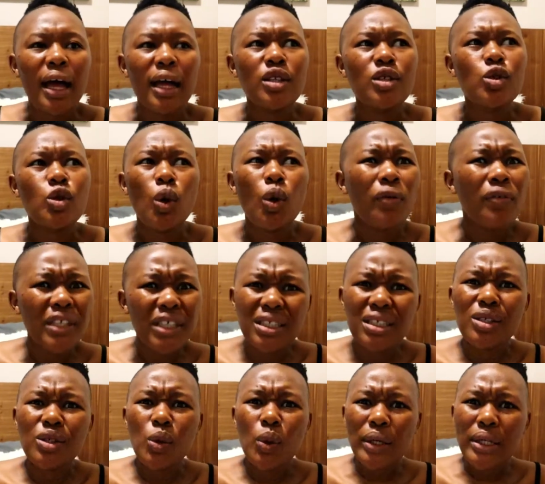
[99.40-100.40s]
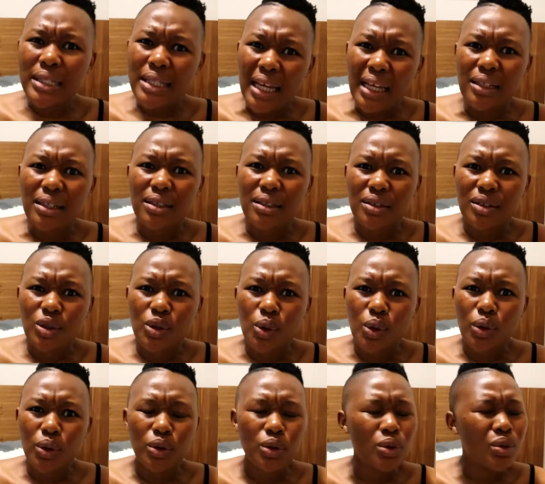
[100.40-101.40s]
And so obviously you're excited,
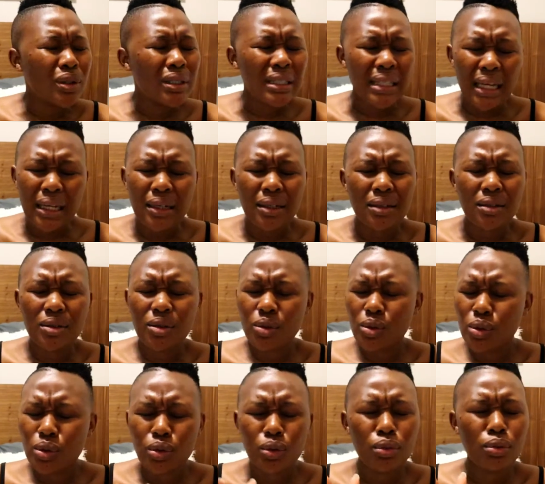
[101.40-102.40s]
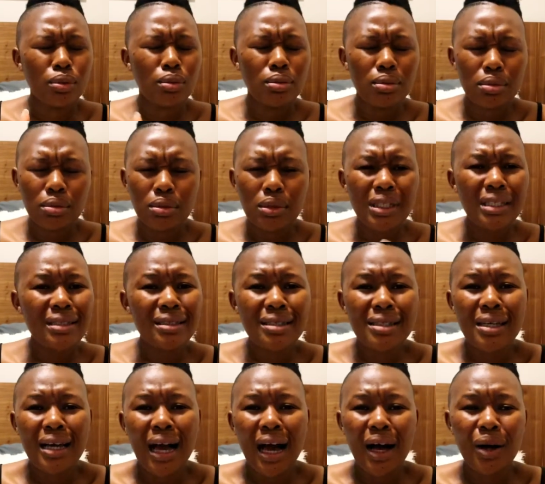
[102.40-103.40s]
Joe, you're excited, you're
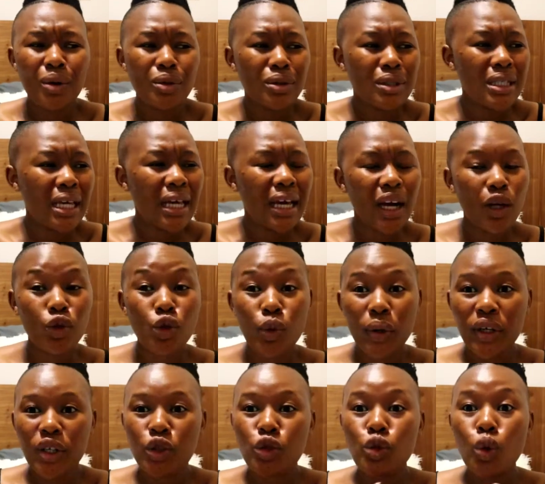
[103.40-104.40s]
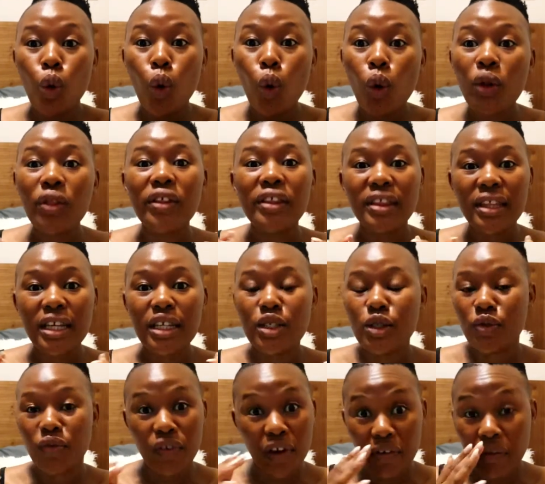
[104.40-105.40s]
eating out, takeout, you want to do all the things
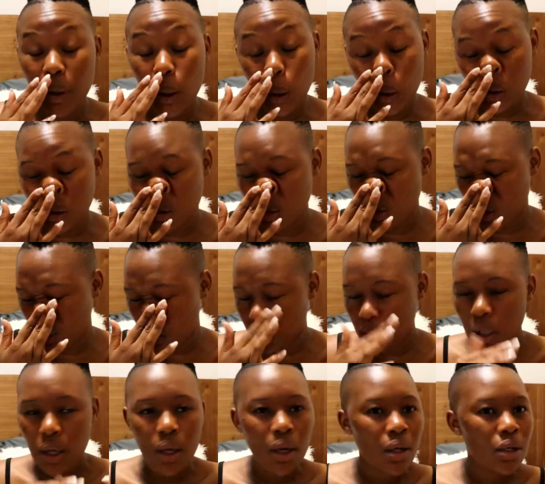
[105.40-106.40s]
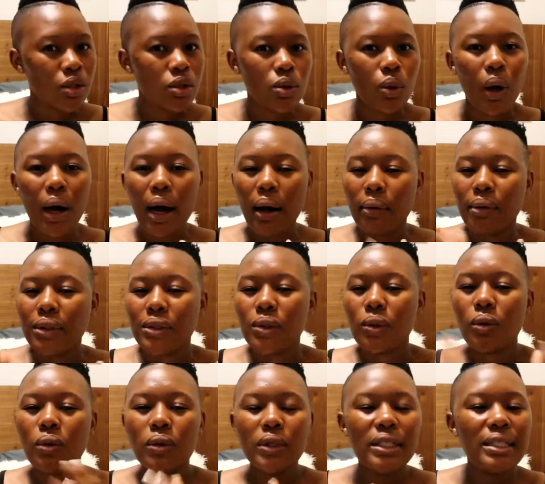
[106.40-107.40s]
you've never got to do. So I was
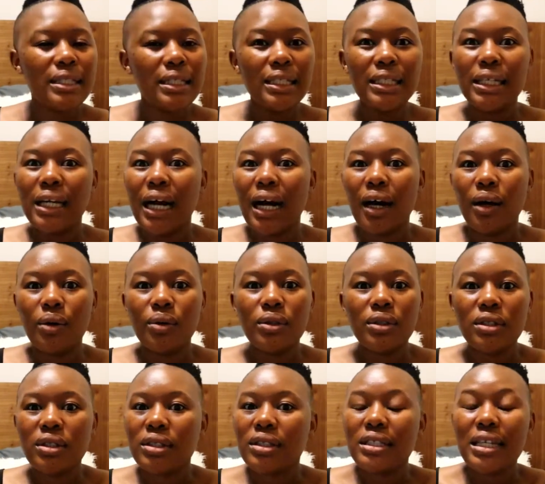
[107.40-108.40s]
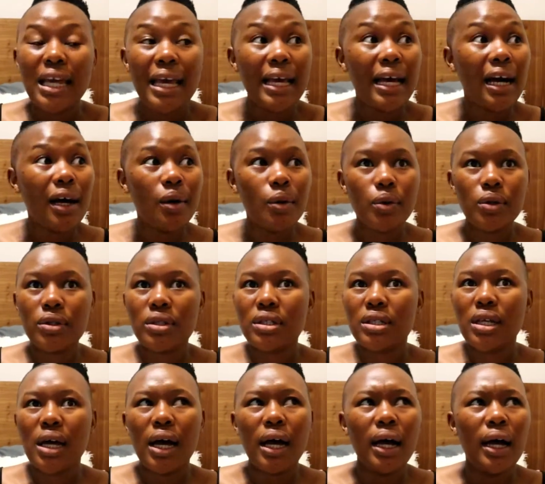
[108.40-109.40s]
always eating out,
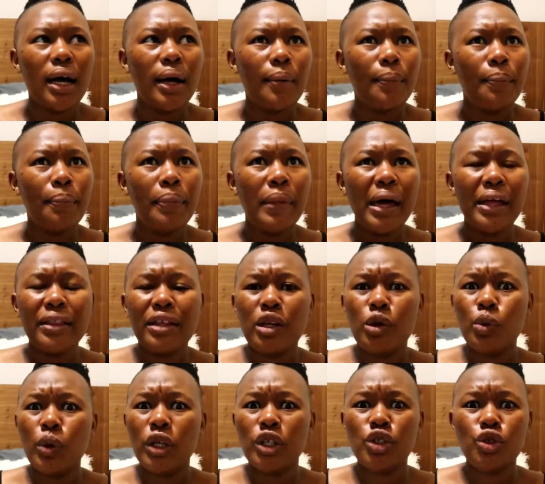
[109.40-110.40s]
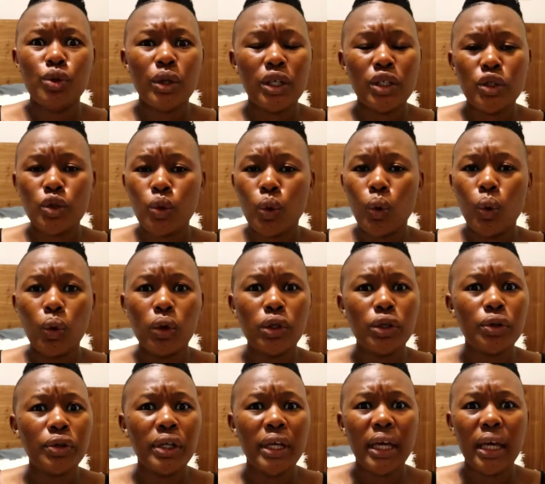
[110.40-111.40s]
takeouts, either at restaurants or
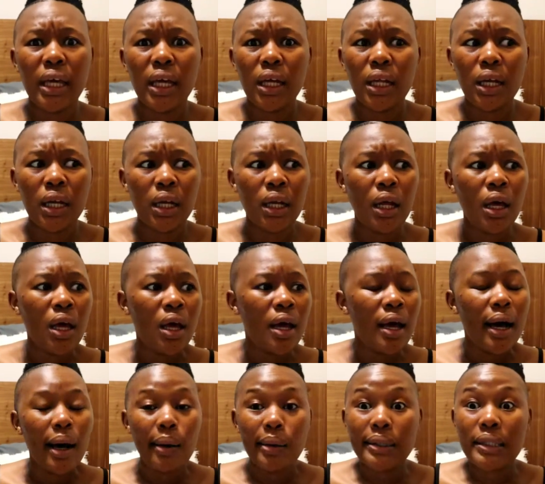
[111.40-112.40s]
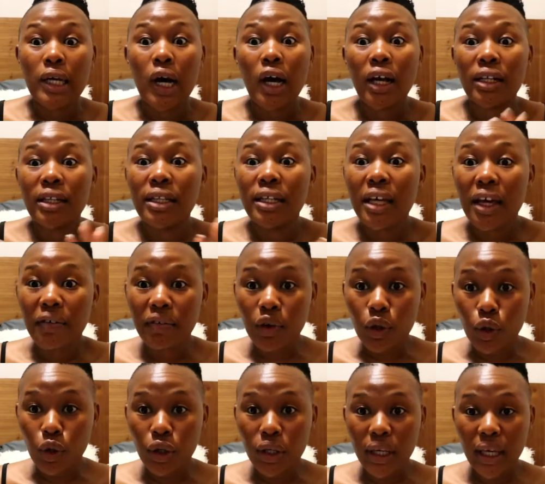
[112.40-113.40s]
ordering in. I was hardly ever
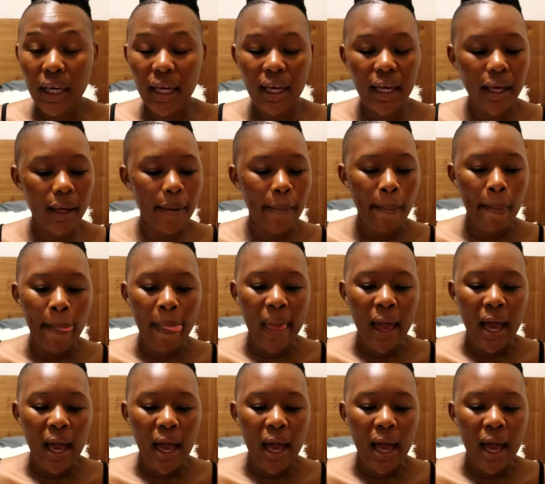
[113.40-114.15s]
cooking.